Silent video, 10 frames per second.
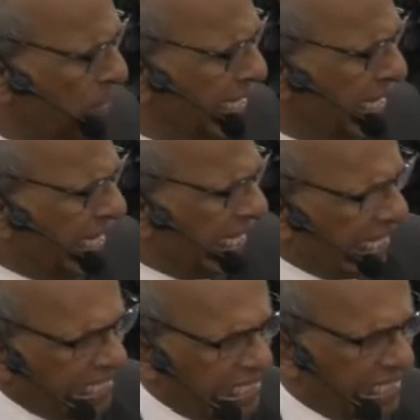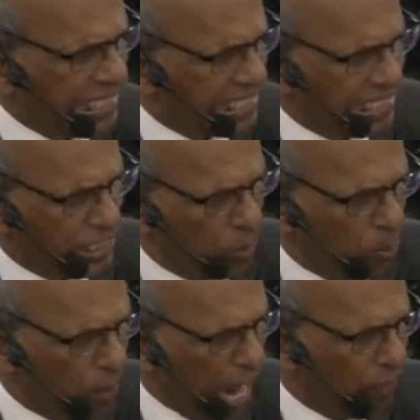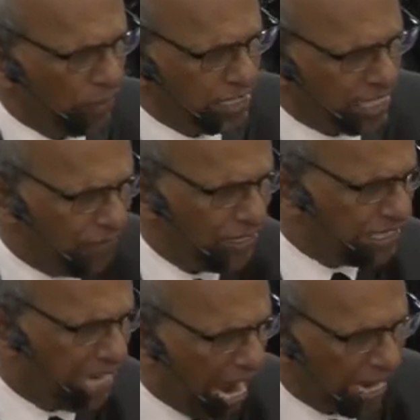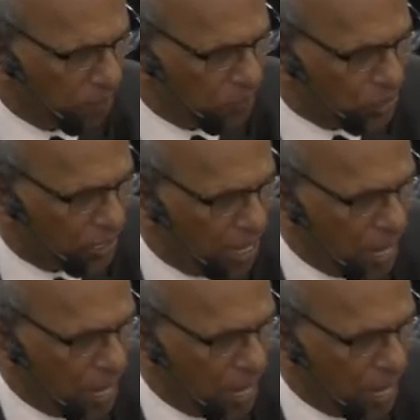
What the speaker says: be increased its power 7 times,